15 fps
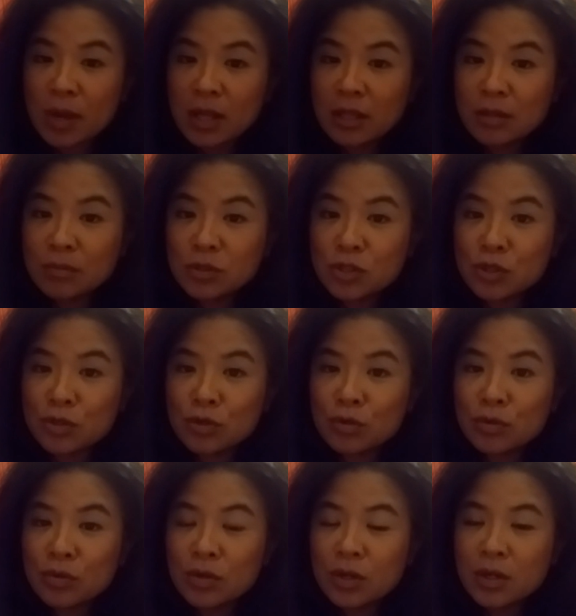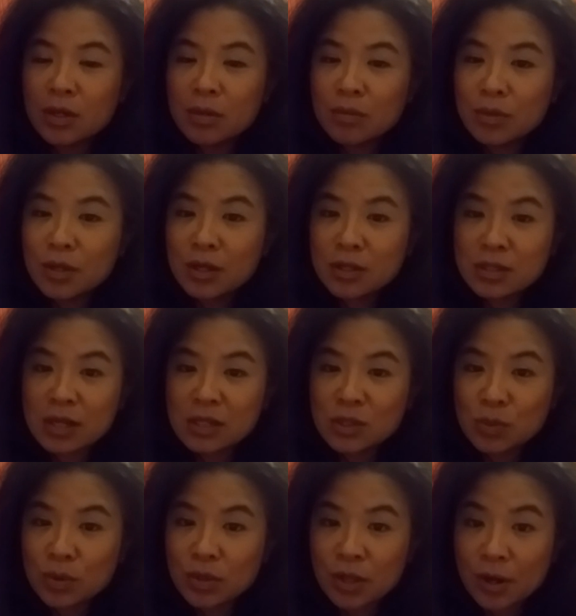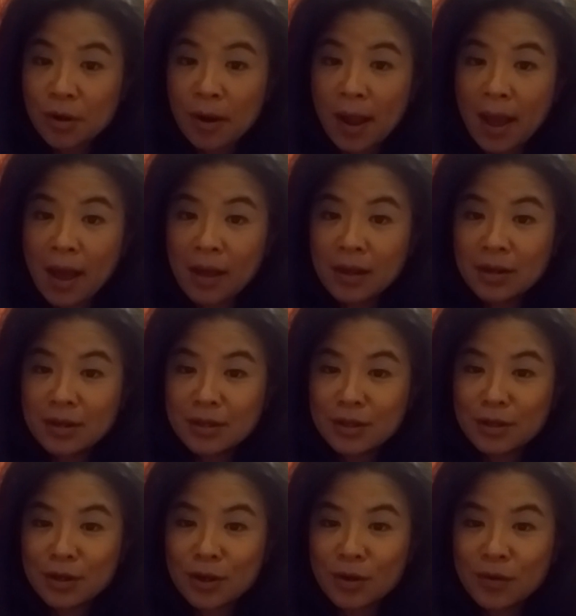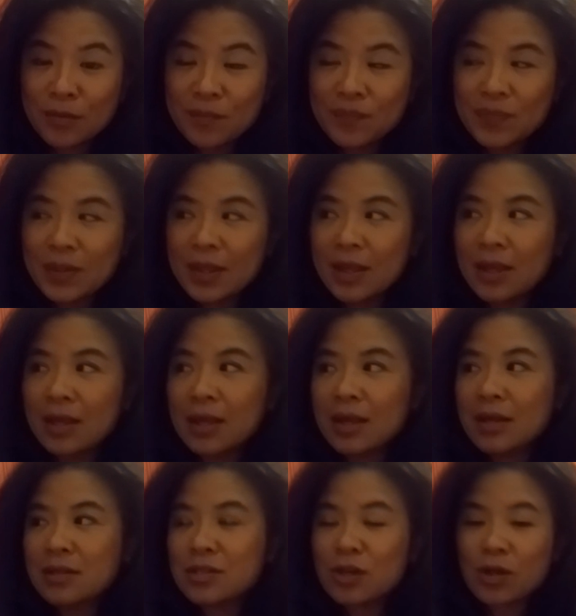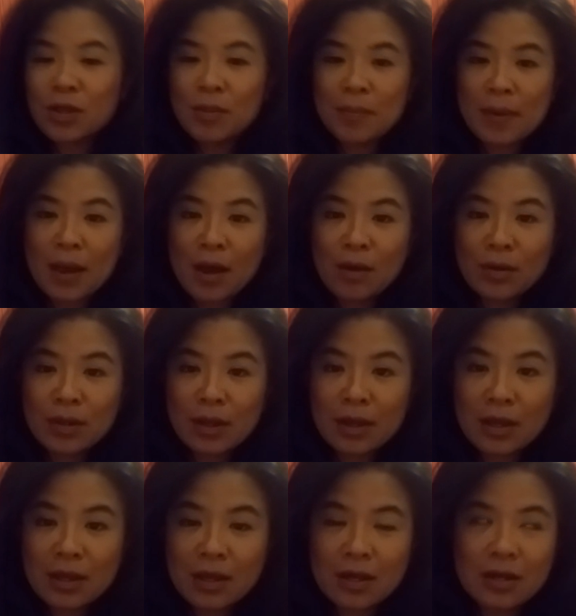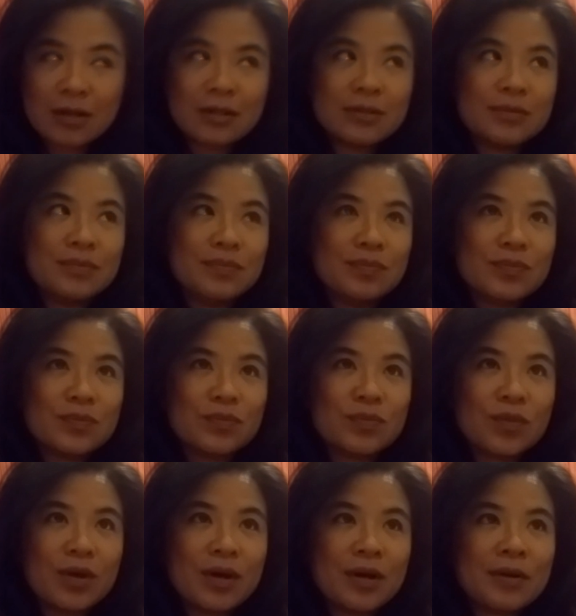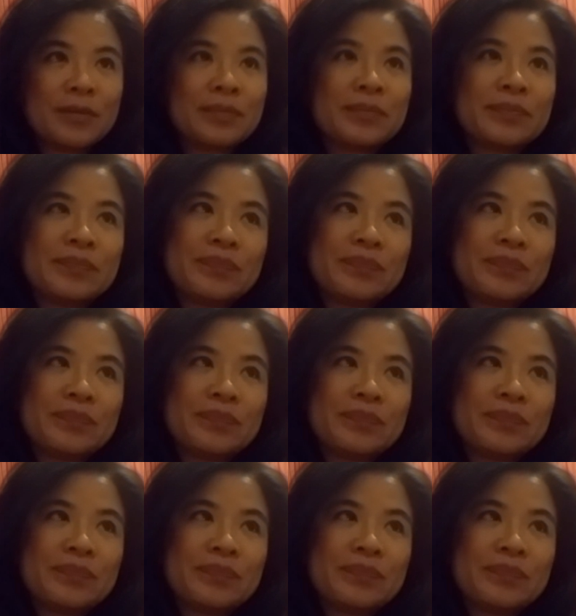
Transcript: them to because that's where they're at. It's all about like um